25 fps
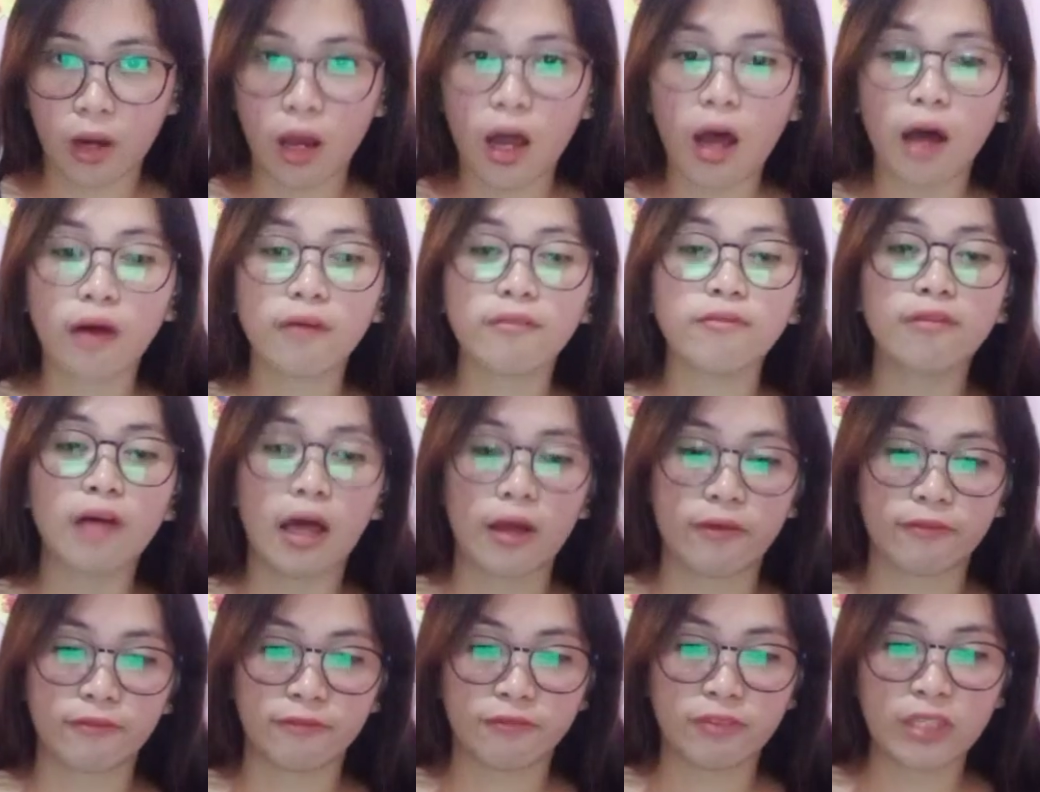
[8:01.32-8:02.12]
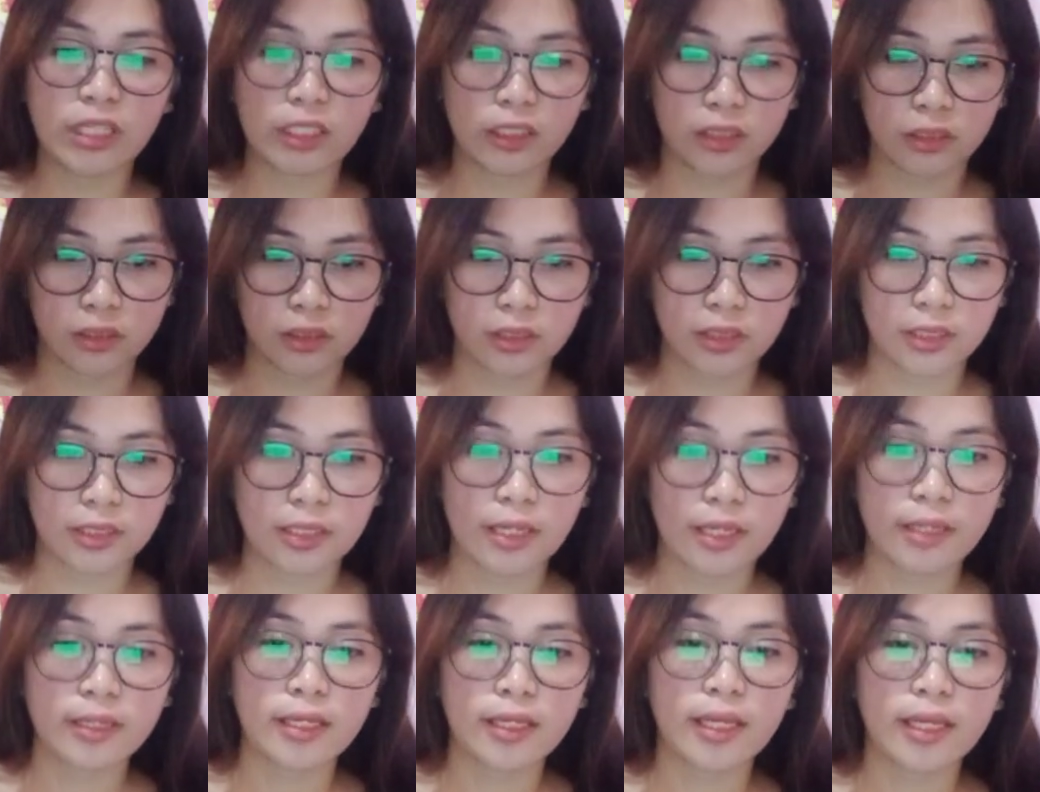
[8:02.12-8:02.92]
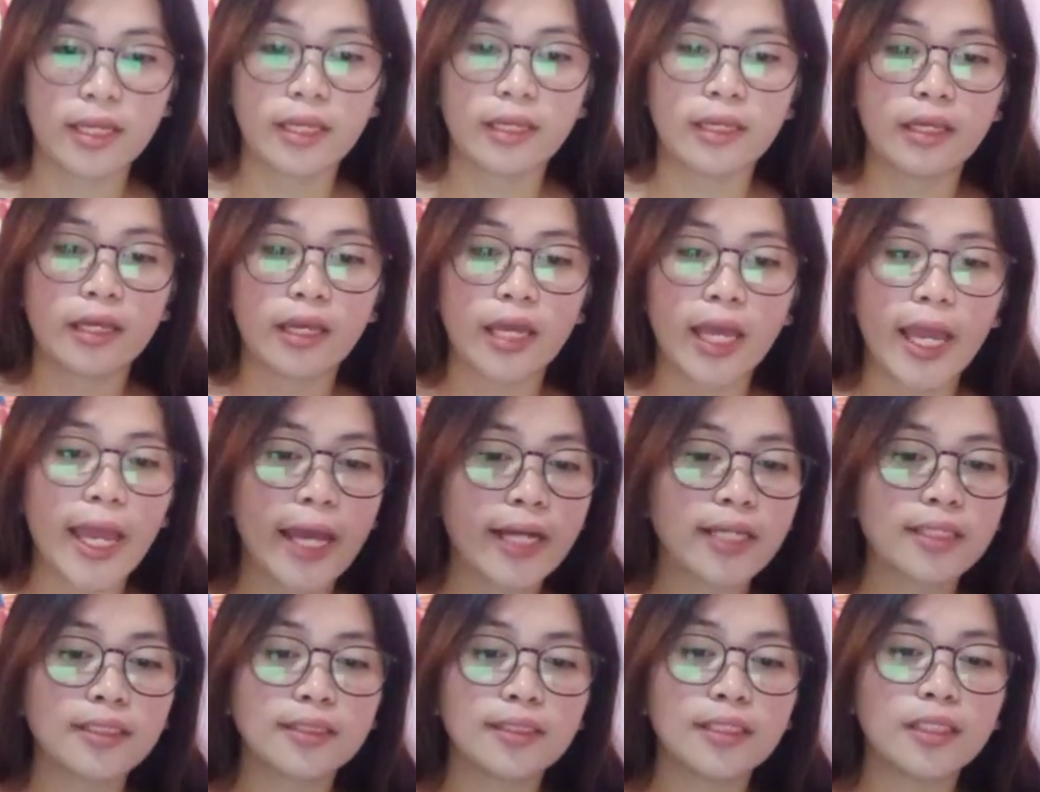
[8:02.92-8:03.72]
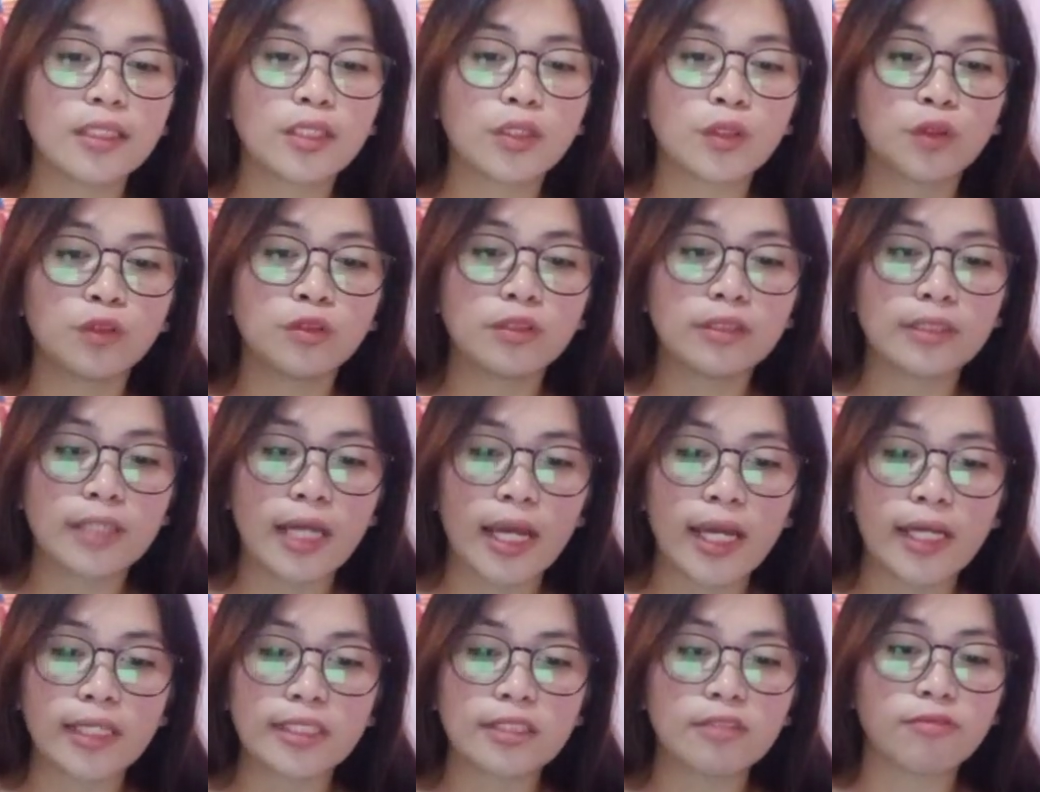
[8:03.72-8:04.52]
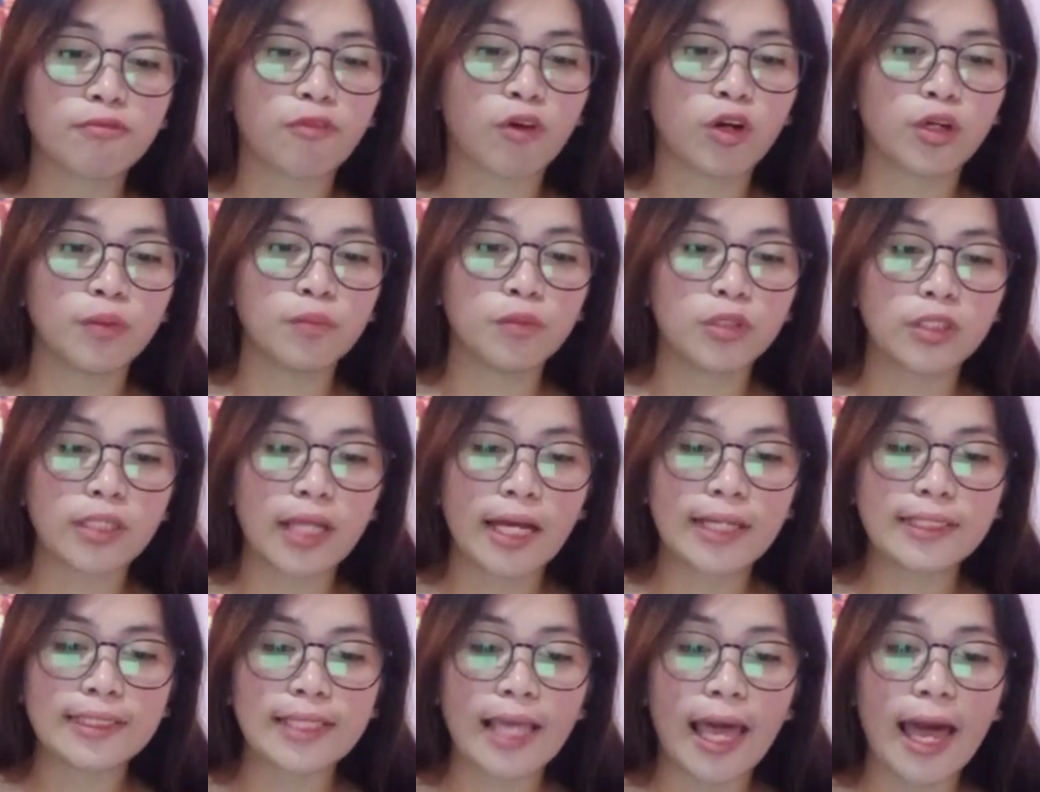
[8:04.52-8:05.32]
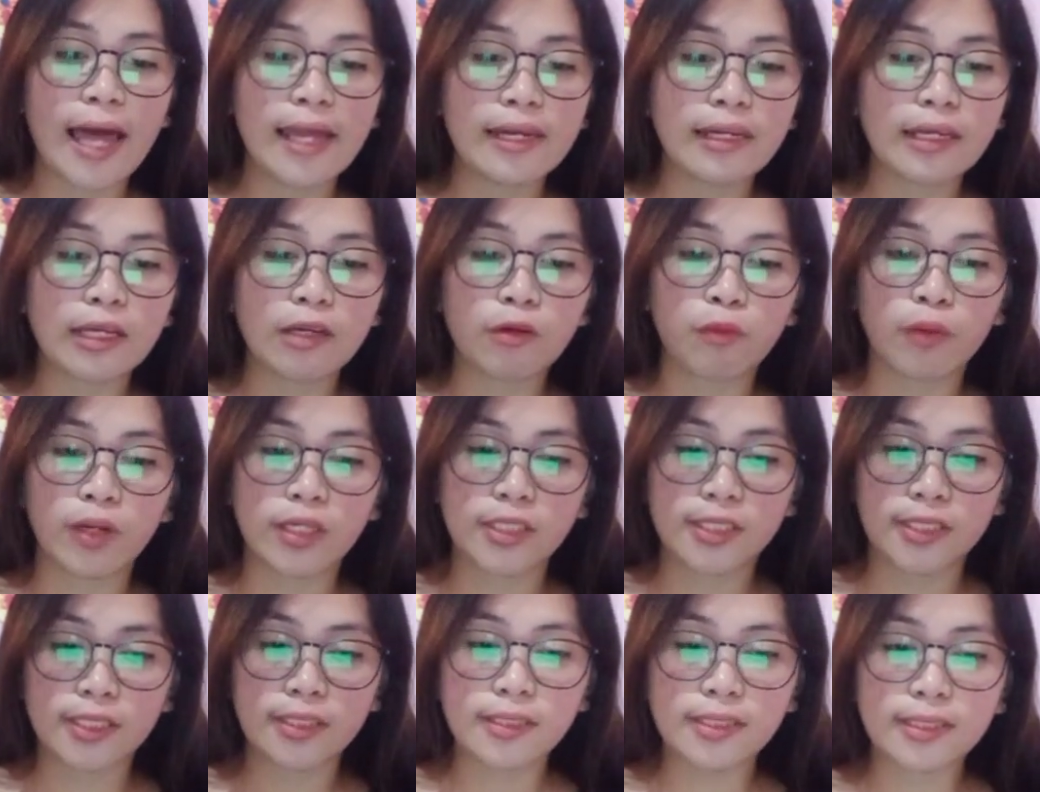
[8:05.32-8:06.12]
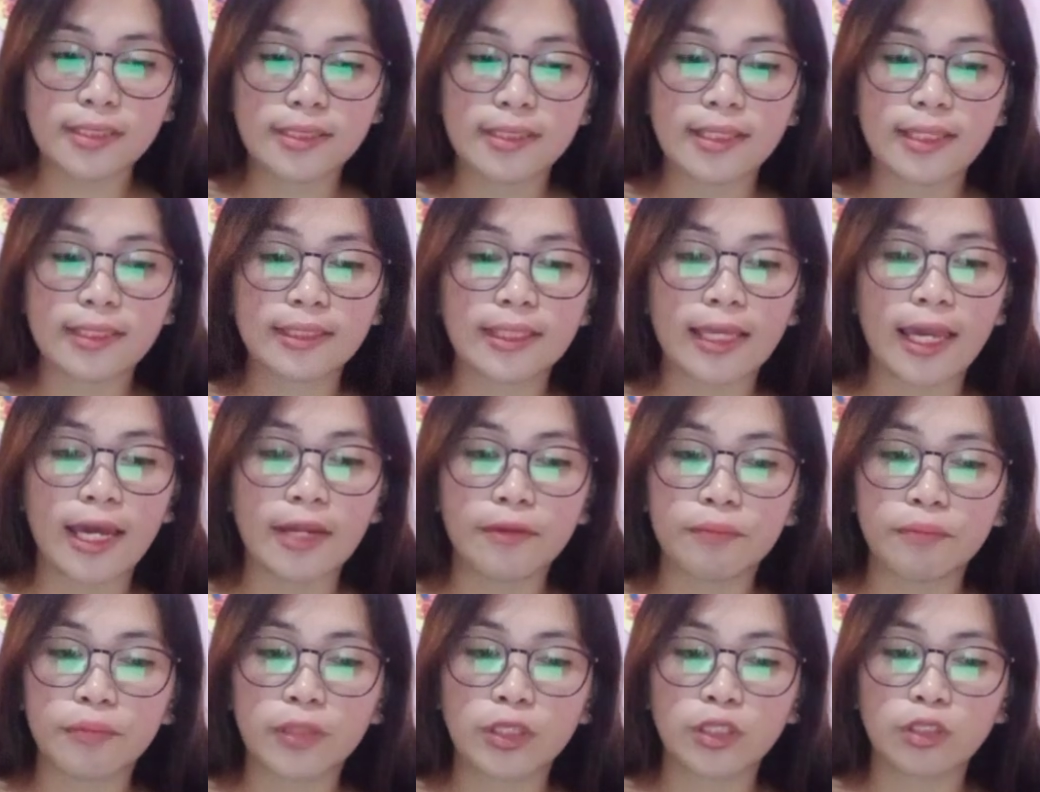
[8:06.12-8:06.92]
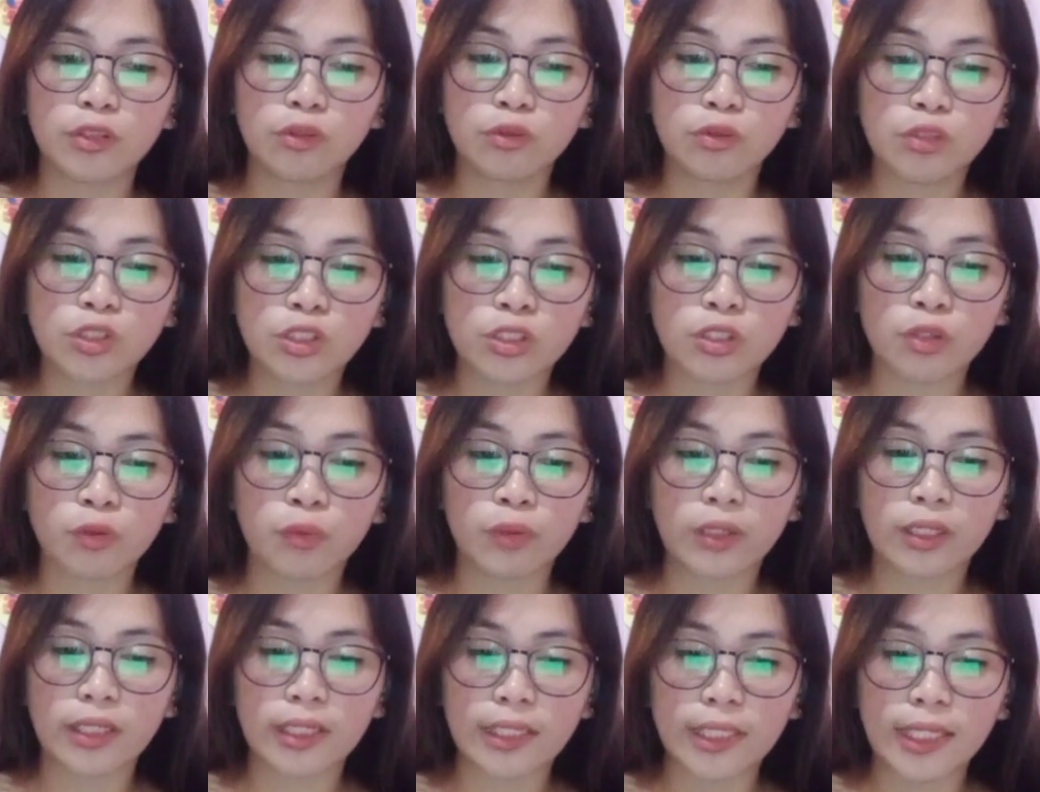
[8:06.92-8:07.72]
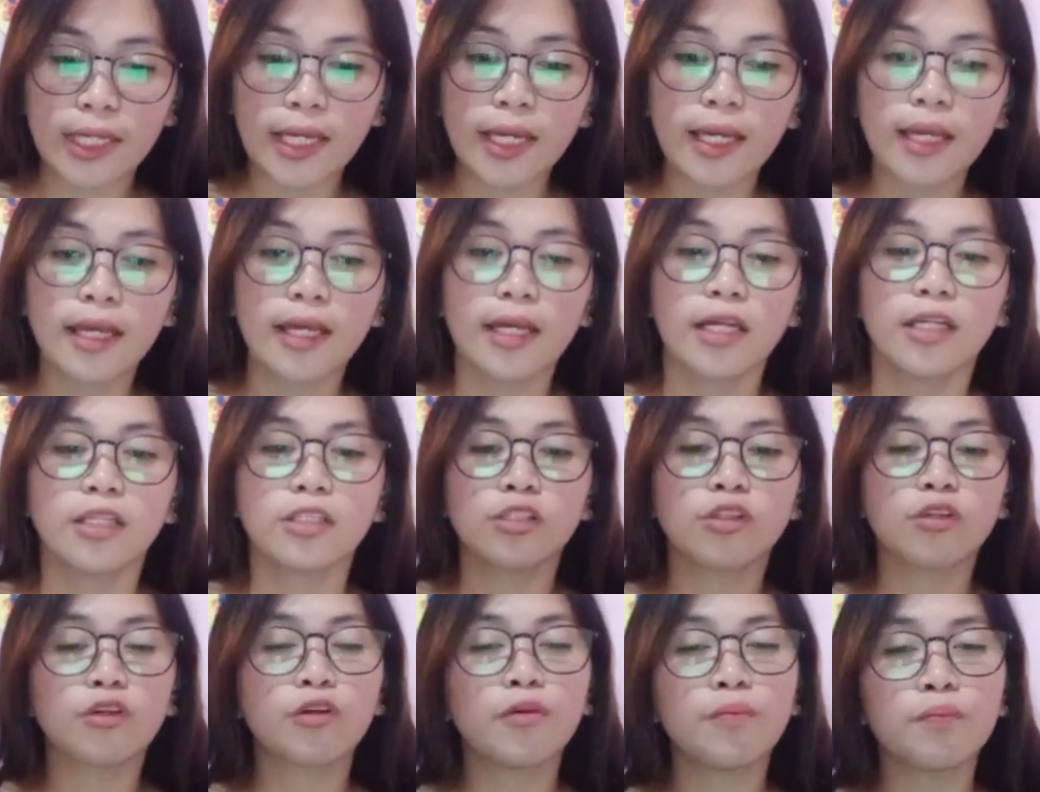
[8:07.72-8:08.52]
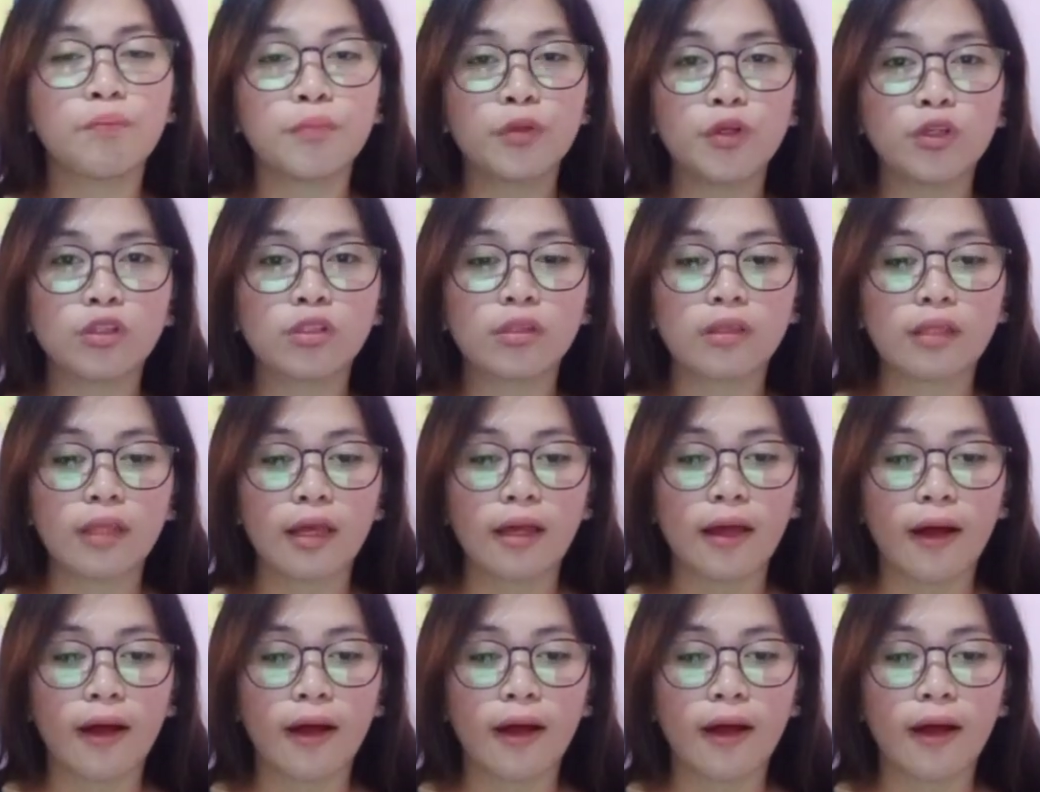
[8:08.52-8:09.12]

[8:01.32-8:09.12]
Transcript: of fields. Excel contains formulas and equations that can be used quickly to compute